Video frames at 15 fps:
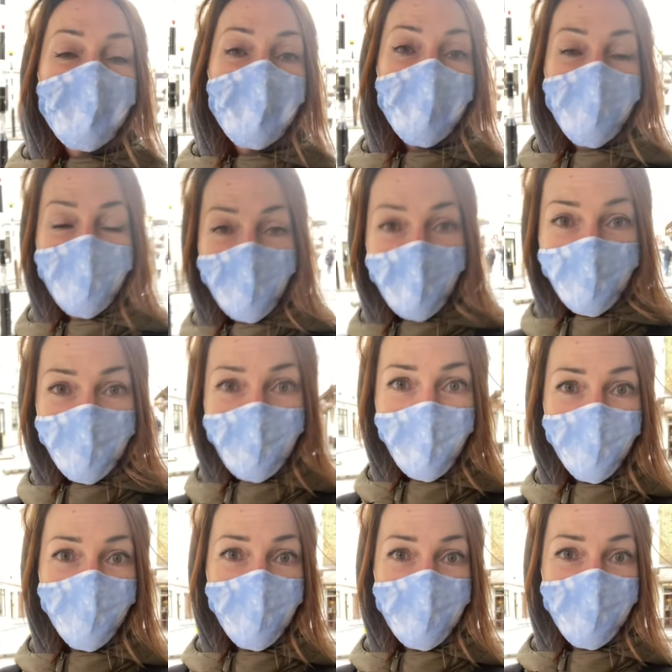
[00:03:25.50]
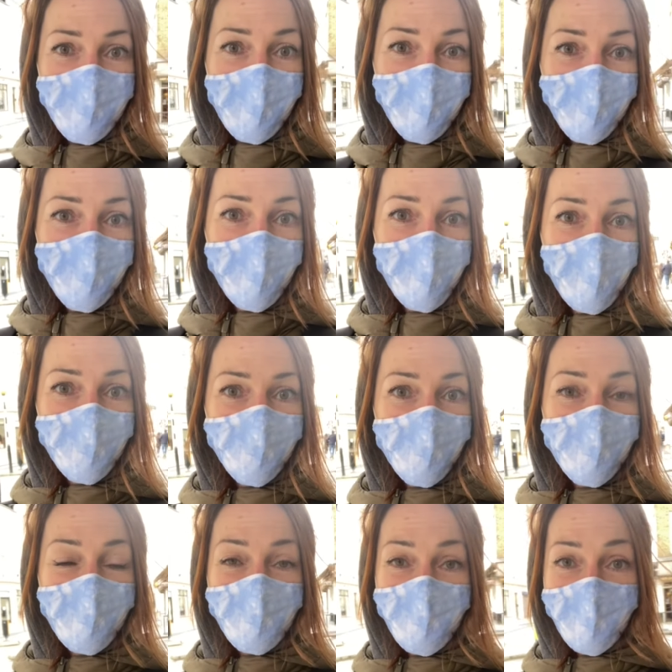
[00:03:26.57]
the first half and the second half of a
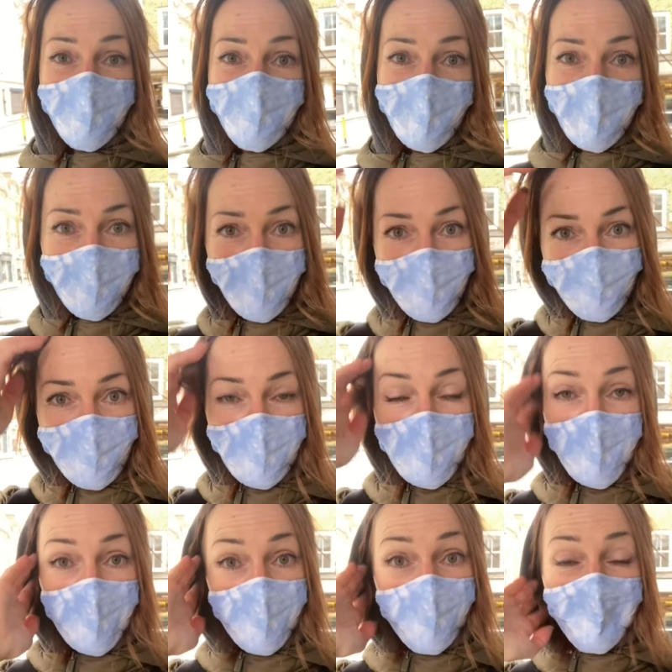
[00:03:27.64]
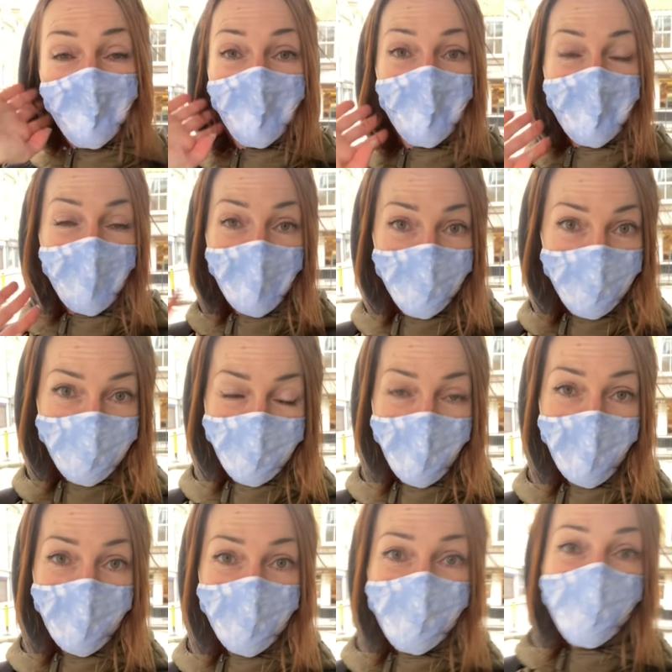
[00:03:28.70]
Shakespearean play are
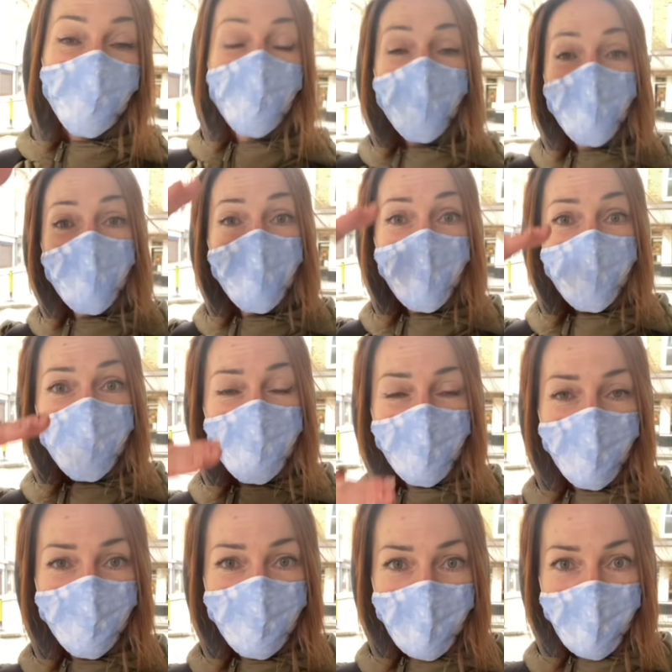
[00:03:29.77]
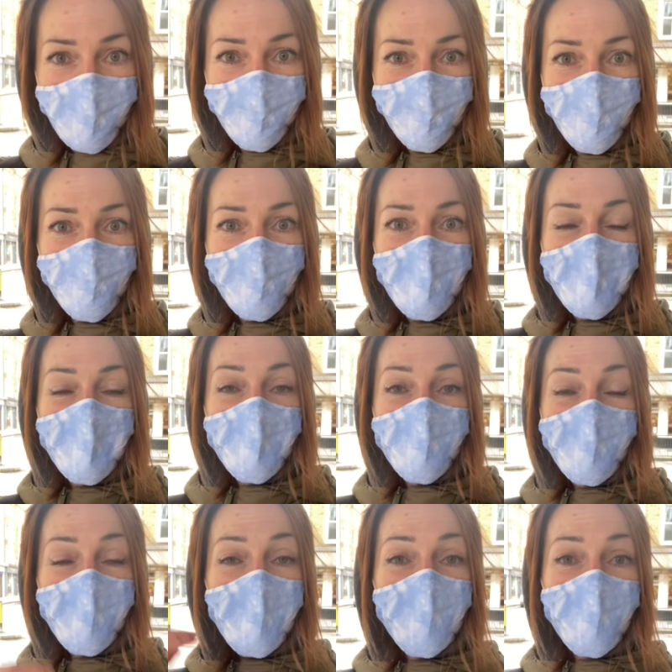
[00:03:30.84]
designed for the light to go down. So
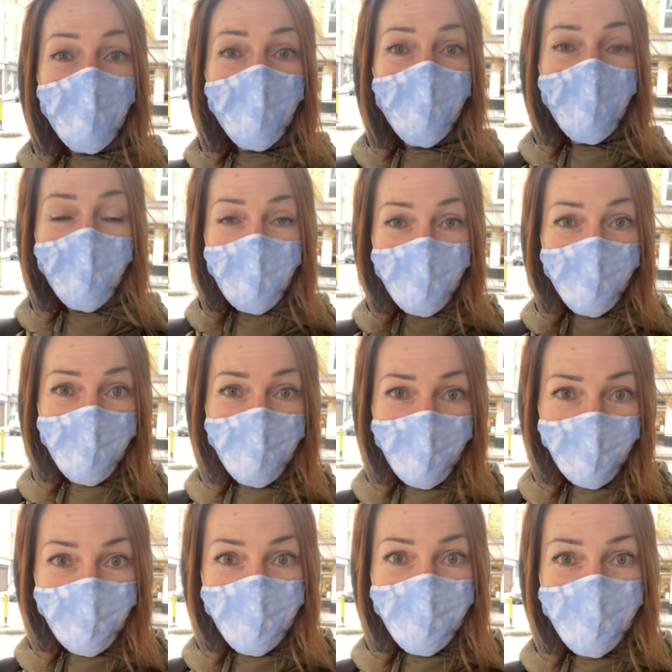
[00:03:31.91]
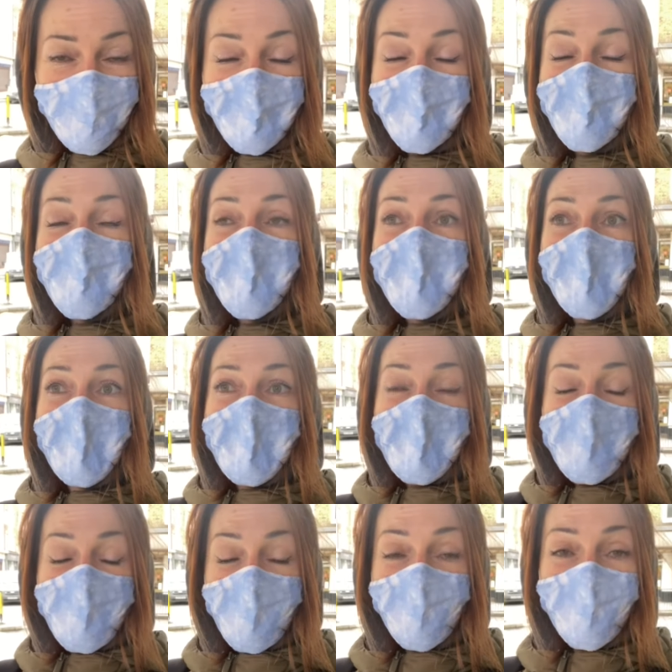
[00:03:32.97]
they go with the light.
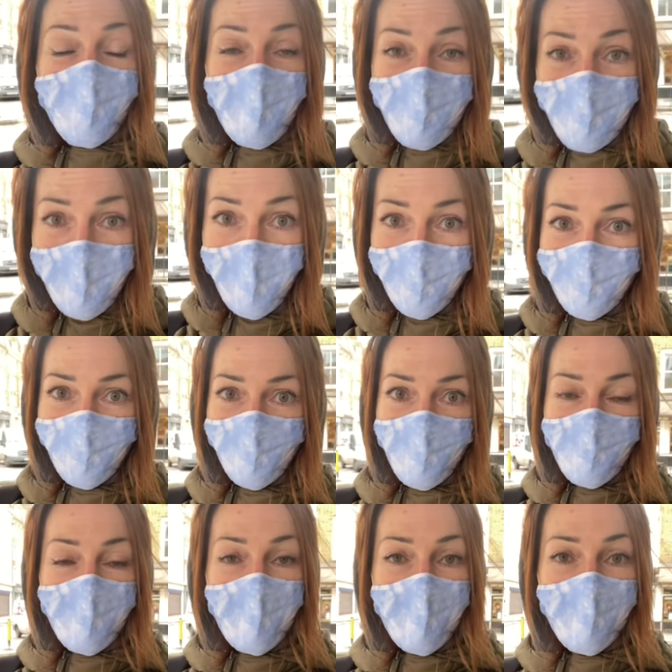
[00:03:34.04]
The first half of the play